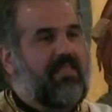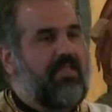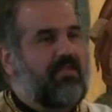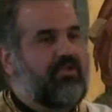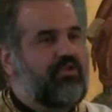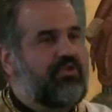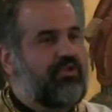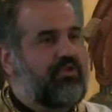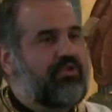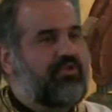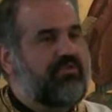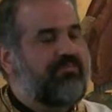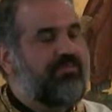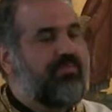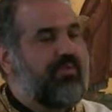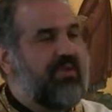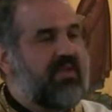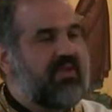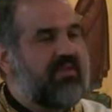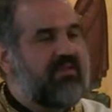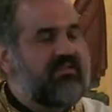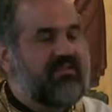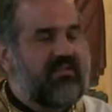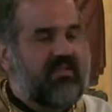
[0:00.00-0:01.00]
And the church
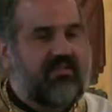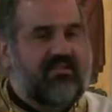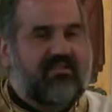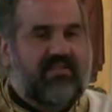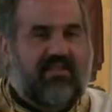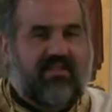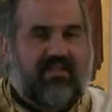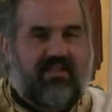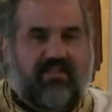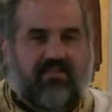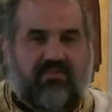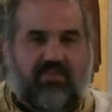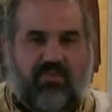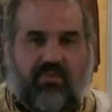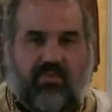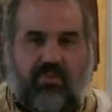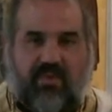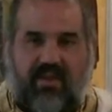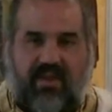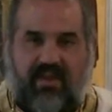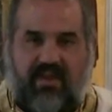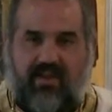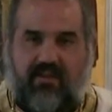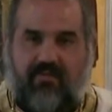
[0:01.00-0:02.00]
brings us this
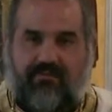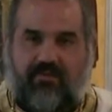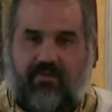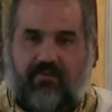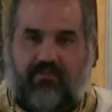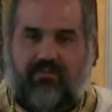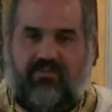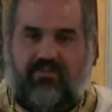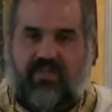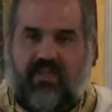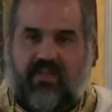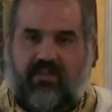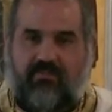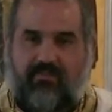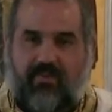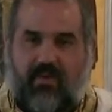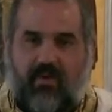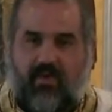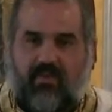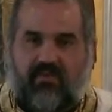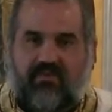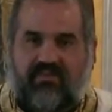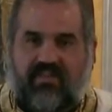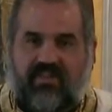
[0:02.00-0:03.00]
reading from St.
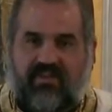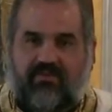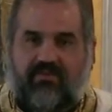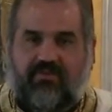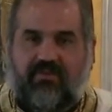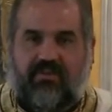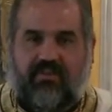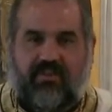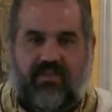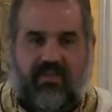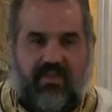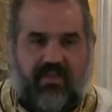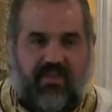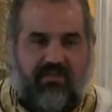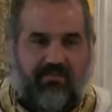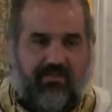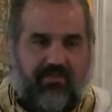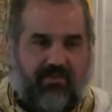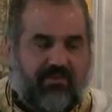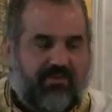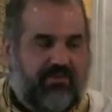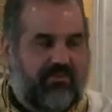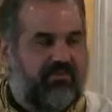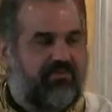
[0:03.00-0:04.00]
Paul's letter to the
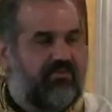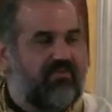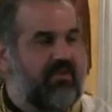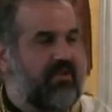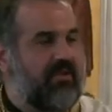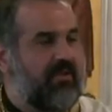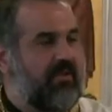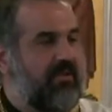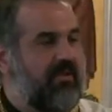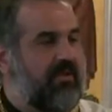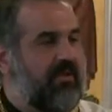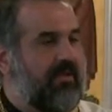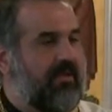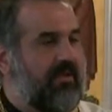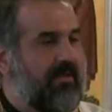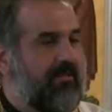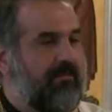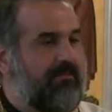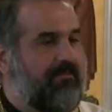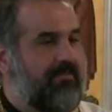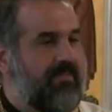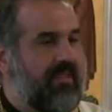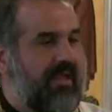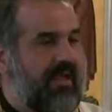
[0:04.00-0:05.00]
Hebrews
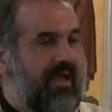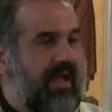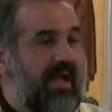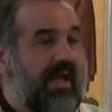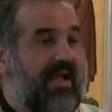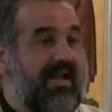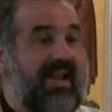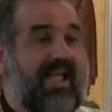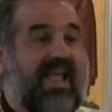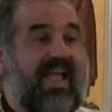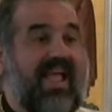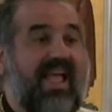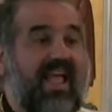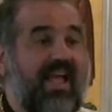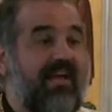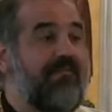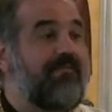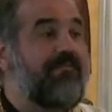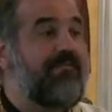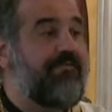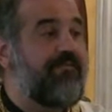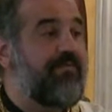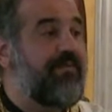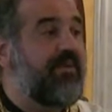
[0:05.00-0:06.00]
on
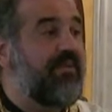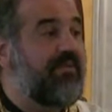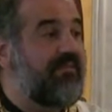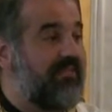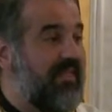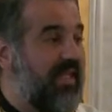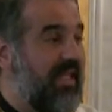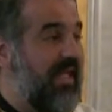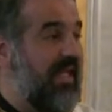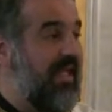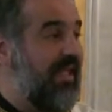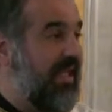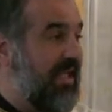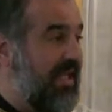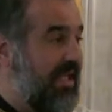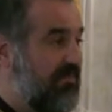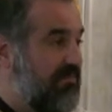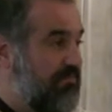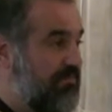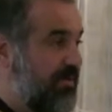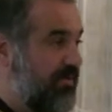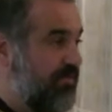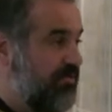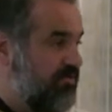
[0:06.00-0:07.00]
every day, a
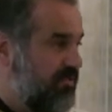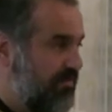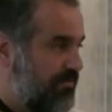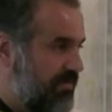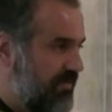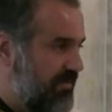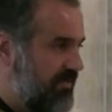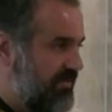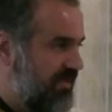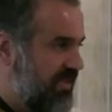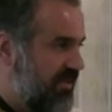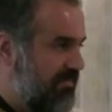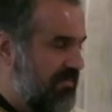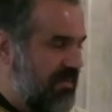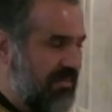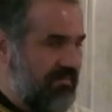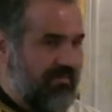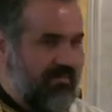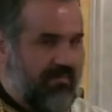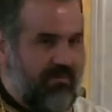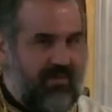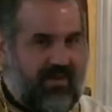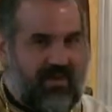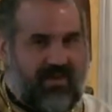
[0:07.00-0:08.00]
bishop is
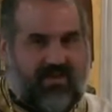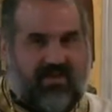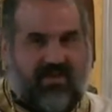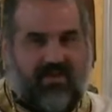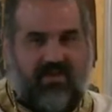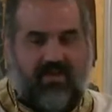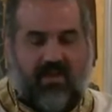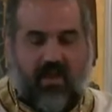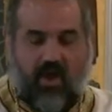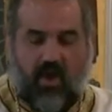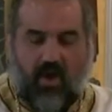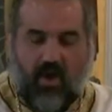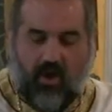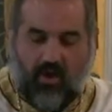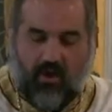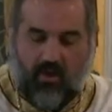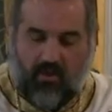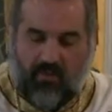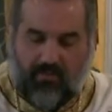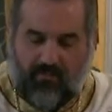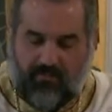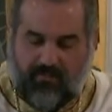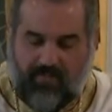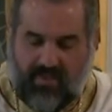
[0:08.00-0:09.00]
commemorated.
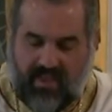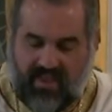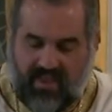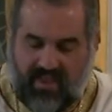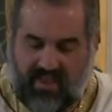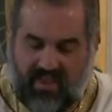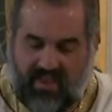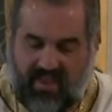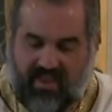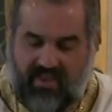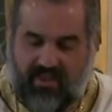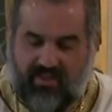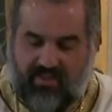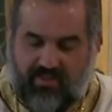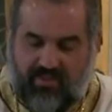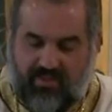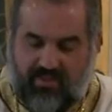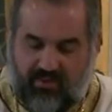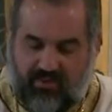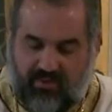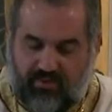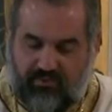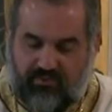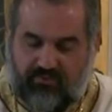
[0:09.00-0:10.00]
Obey
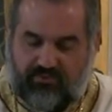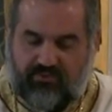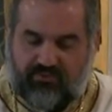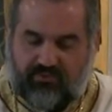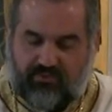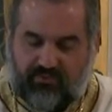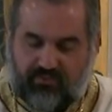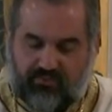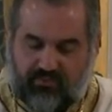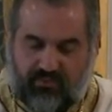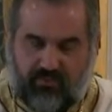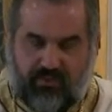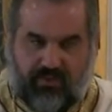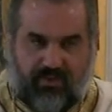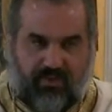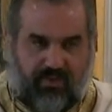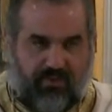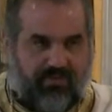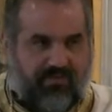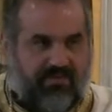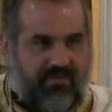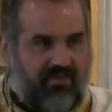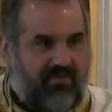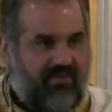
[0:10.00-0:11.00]
those who rule
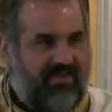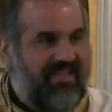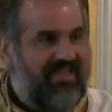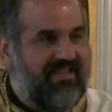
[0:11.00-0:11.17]
over you.